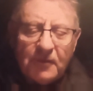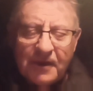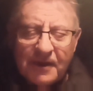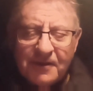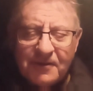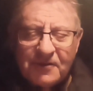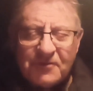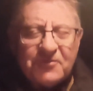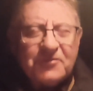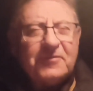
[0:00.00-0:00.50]

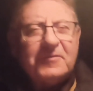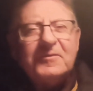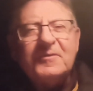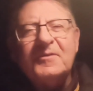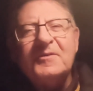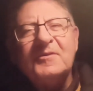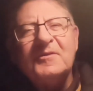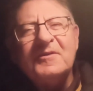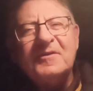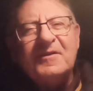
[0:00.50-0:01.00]
looking the
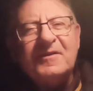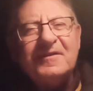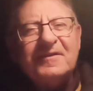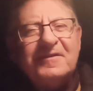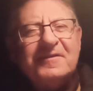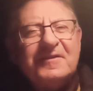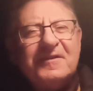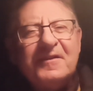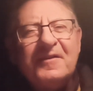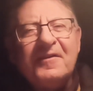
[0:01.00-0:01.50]
truth
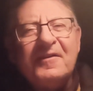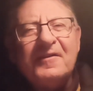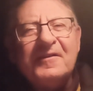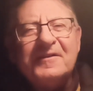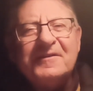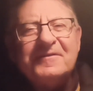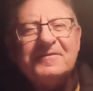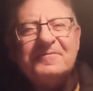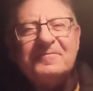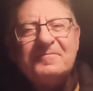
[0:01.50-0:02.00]
in the
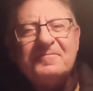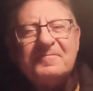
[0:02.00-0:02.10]
eye.